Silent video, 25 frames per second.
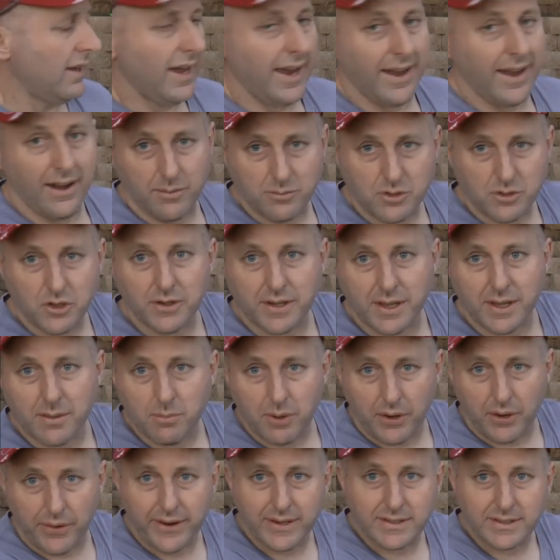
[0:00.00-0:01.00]
And I'm talking
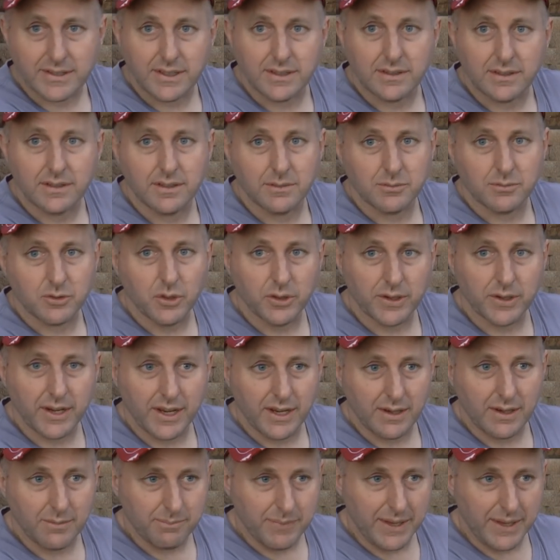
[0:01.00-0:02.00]
bow hunting. I'm
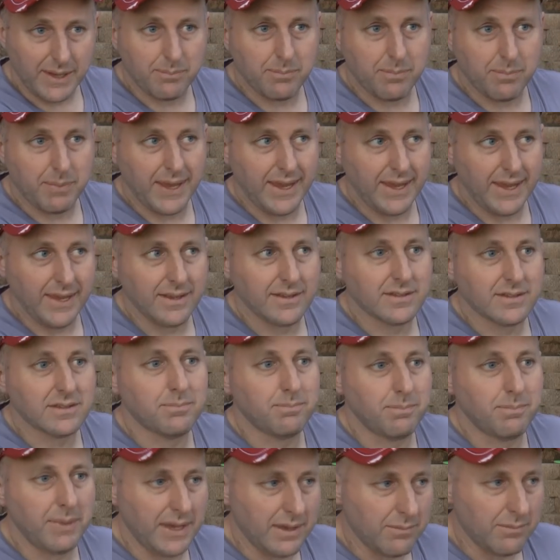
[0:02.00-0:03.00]
talking big pigs,
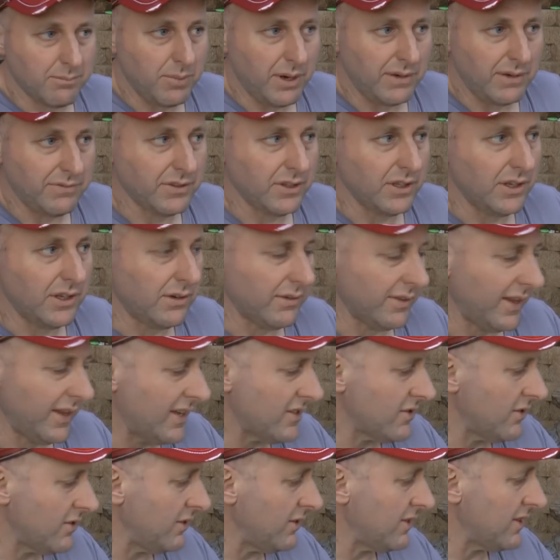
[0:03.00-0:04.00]
big buffalo and
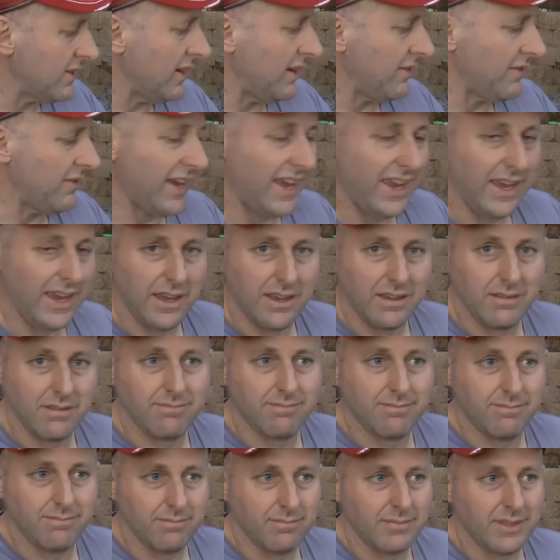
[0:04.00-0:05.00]
that sort of stuff. He
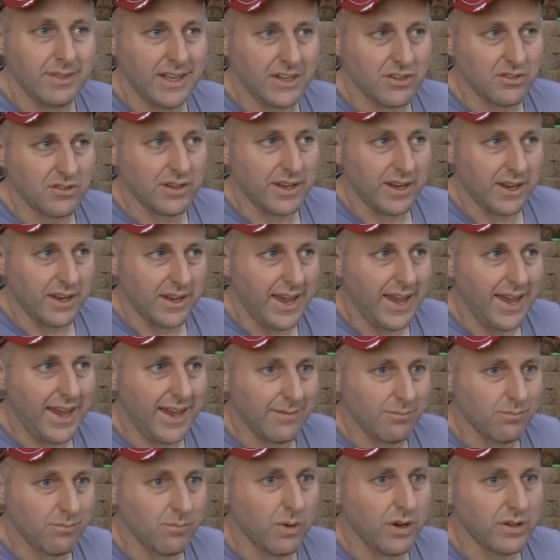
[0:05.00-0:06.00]
literally
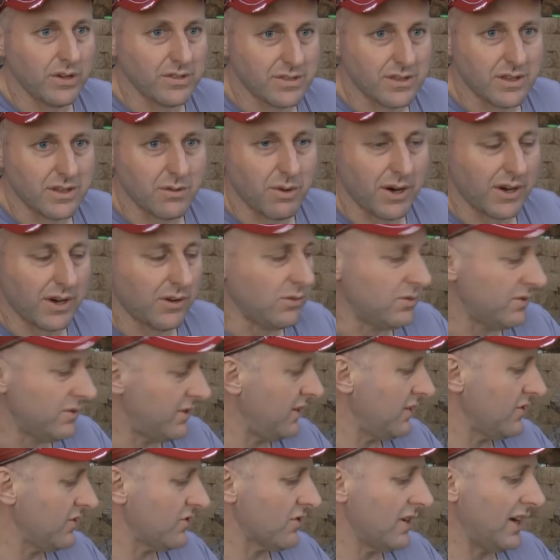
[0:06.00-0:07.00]
had most of the records
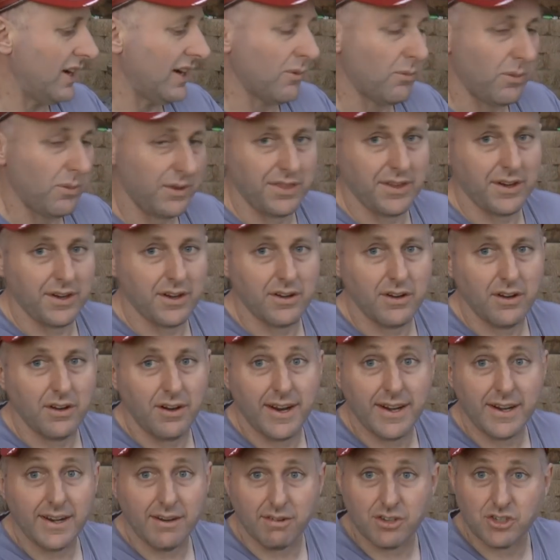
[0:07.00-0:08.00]
in Australia with an
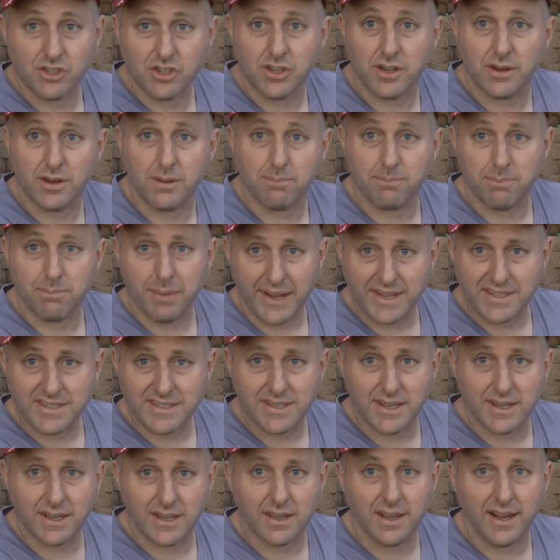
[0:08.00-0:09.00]
Oneida and shooting
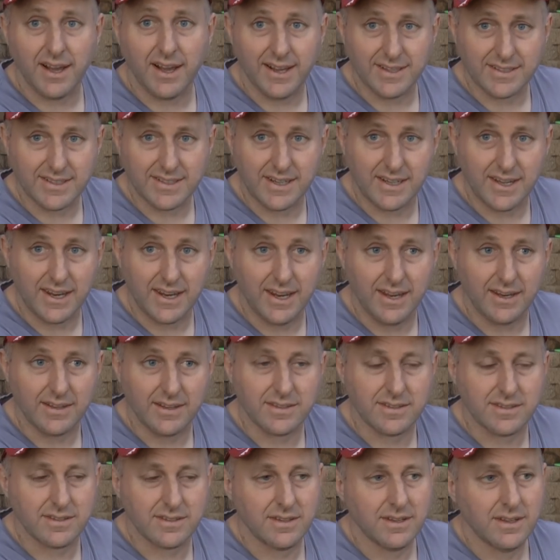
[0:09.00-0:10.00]
basic hunting
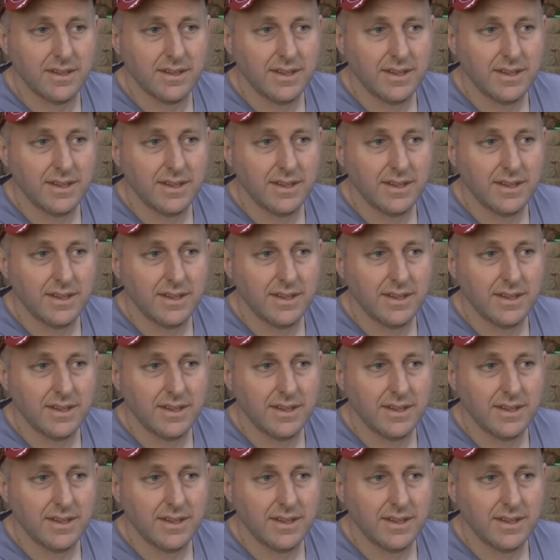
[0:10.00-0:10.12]
heads.